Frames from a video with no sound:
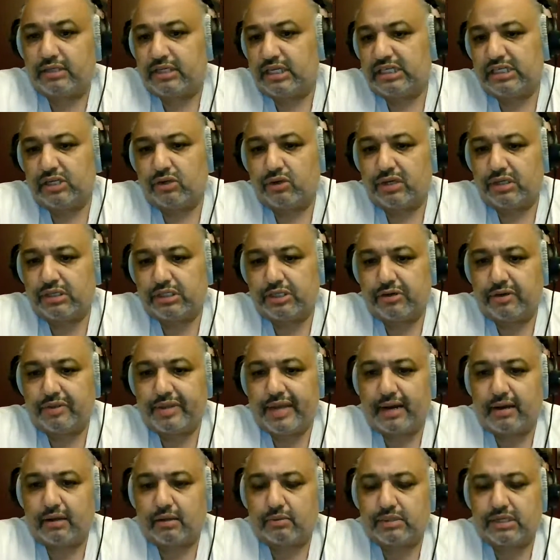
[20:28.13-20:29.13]
He's still considered
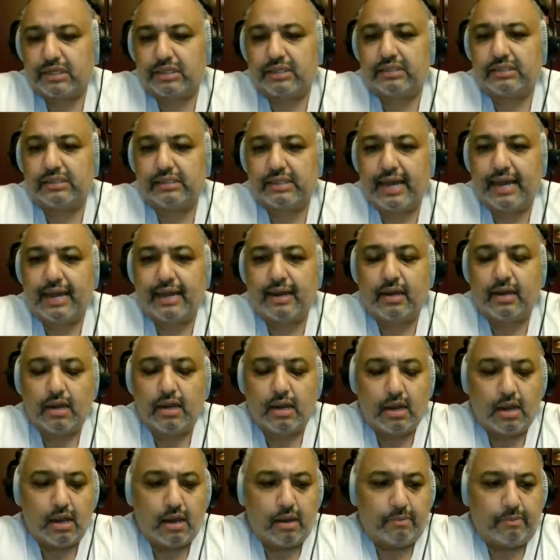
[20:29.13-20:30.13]
that up to this day.
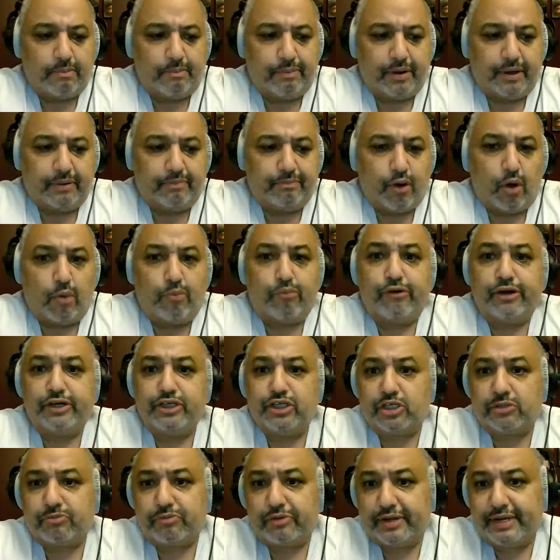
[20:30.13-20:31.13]
But Bo
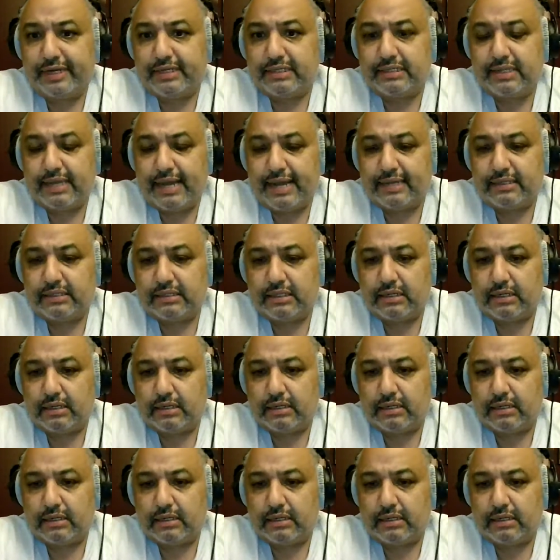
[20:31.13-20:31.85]
Bridges plays that